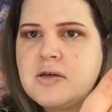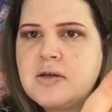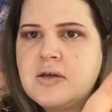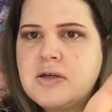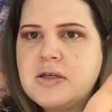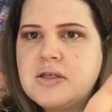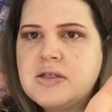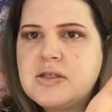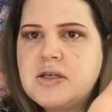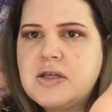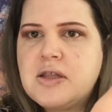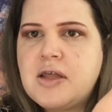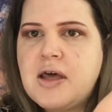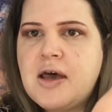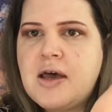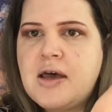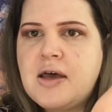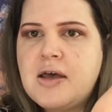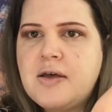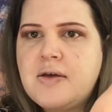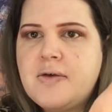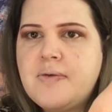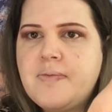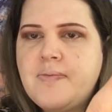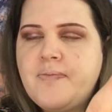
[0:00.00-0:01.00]
see that?
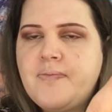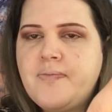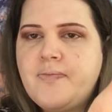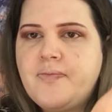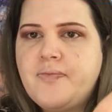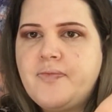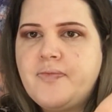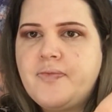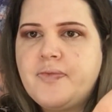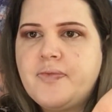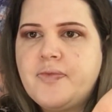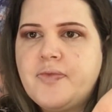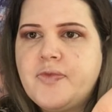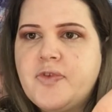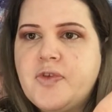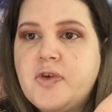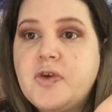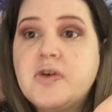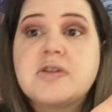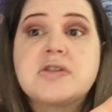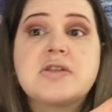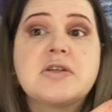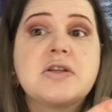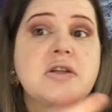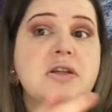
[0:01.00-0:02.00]
So
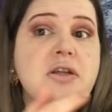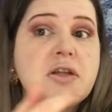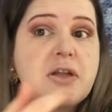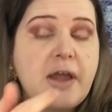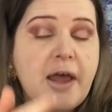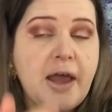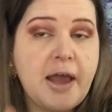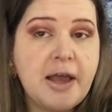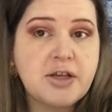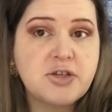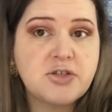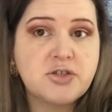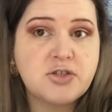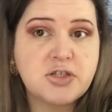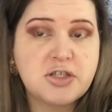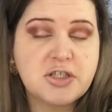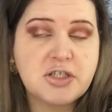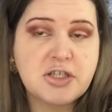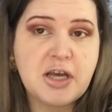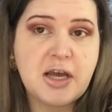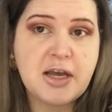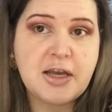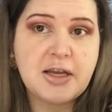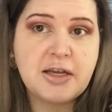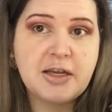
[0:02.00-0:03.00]
it's a little extra
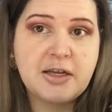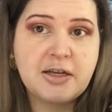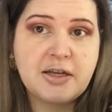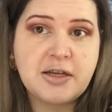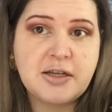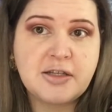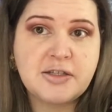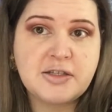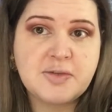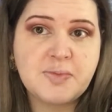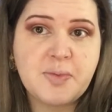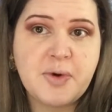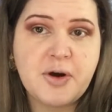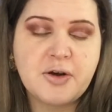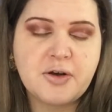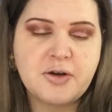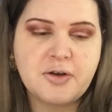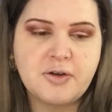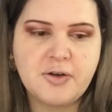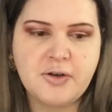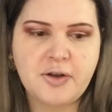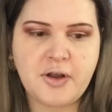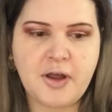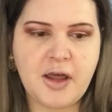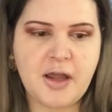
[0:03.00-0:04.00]
shine and
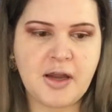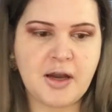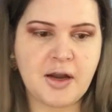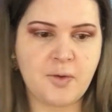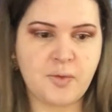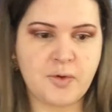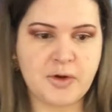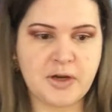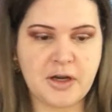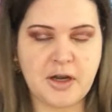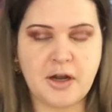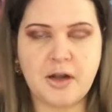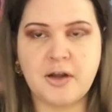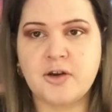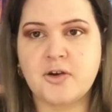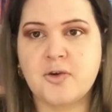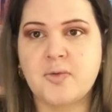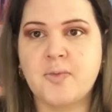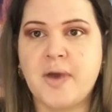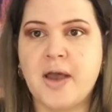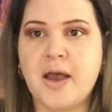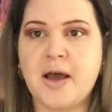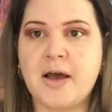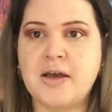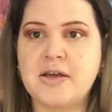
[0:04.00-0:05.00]
sparkle, and I want it under
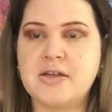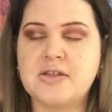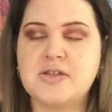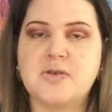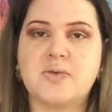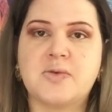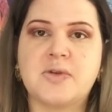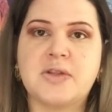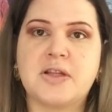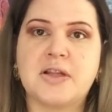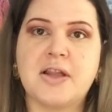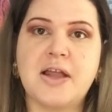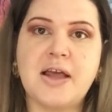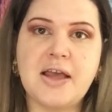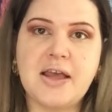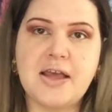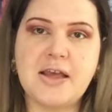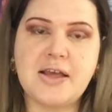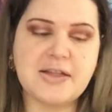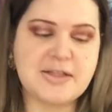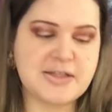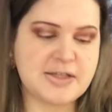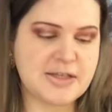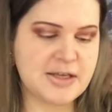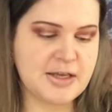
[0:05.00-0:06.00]
my eyes. So when the light
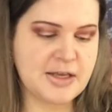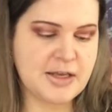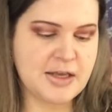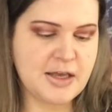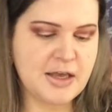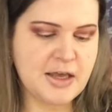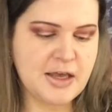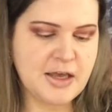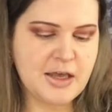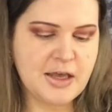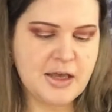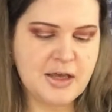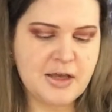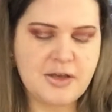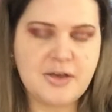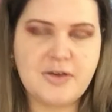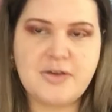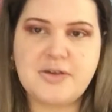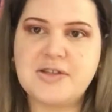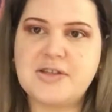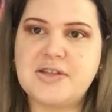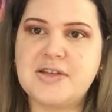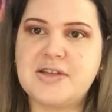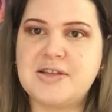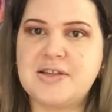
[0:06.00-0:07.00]
hits it, you
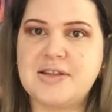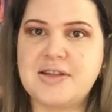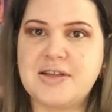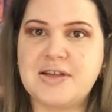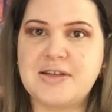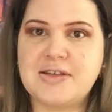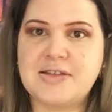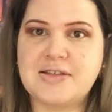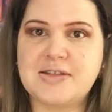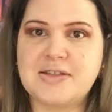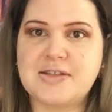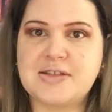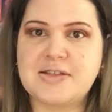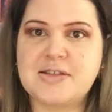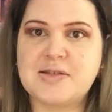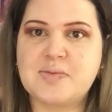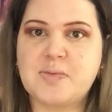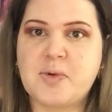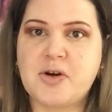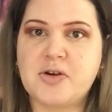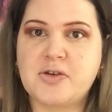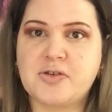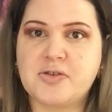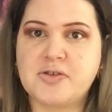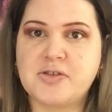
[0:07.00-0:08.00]
see these
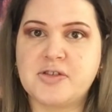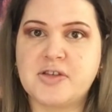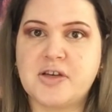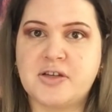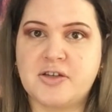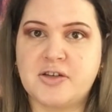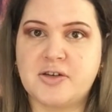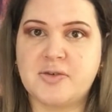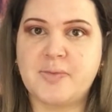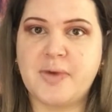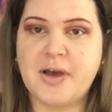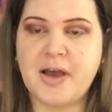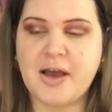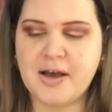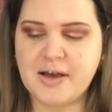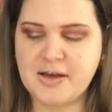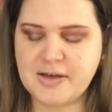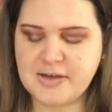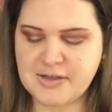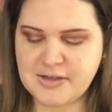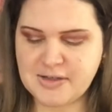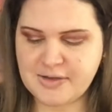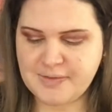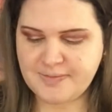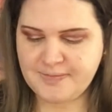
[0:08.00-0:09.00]
sparkles under my
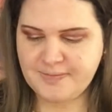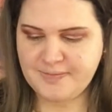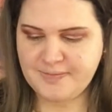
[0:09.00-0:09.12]
eyes.